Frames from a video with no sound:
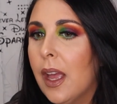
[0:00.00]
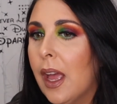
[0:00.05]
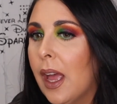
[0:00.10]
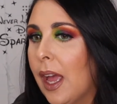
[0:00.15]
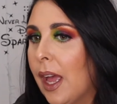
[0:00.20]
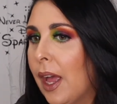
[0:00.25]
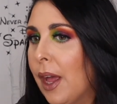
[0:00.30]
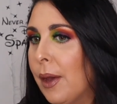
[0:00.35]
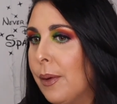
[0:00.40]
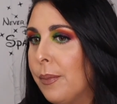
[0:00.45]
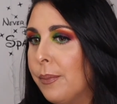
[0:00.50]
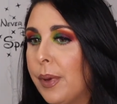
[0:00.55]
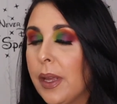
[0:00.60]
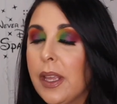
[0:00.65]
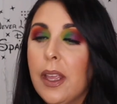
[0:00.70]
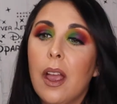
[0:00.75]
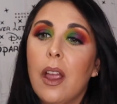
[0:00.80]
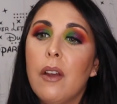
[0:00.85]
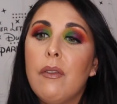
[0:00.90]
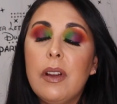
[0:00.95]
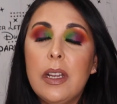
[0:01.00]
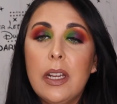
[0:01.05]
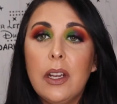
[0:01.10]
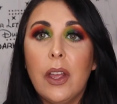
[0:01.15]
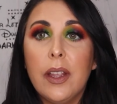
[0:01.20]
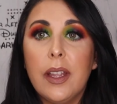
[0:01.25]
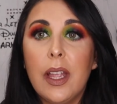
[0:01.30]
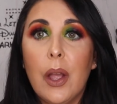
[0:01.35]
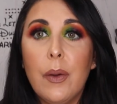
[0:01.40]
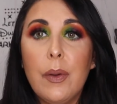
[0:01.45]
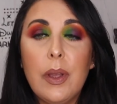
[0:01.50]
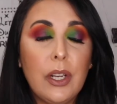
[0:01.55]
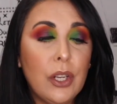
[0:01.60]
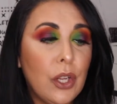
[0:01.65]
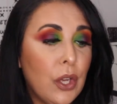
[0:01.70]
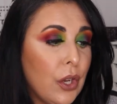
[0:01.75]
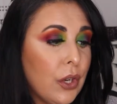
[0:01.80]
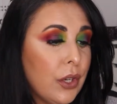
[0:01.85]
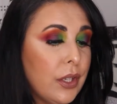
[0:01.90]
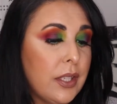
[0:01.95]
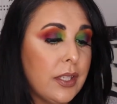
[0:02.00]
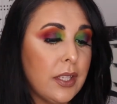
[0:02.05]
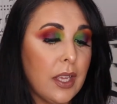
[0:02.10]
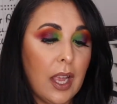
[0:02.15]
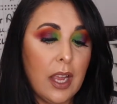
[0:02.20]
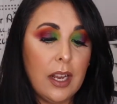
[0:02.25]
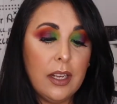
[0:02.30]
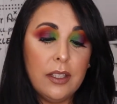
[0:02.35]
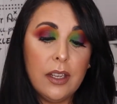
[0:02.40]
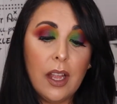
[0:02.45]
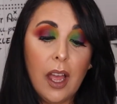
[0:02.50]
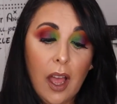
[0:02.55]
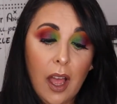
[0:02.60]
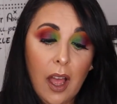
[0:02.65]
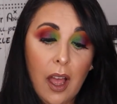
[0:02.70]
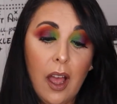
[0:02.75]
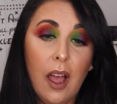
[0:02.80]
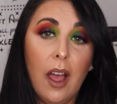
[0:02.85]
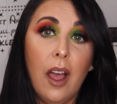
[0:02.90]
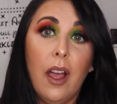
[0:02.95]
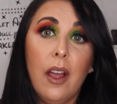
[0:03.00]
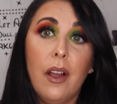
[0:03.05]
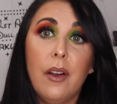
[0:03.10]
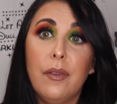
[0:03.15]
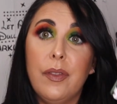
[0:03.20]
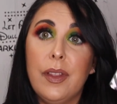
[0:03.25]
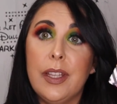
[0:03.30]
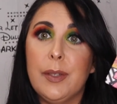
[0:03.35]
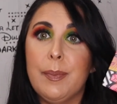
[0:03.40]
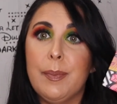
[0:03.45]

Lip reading: But yeah, I really like how it looks. I love this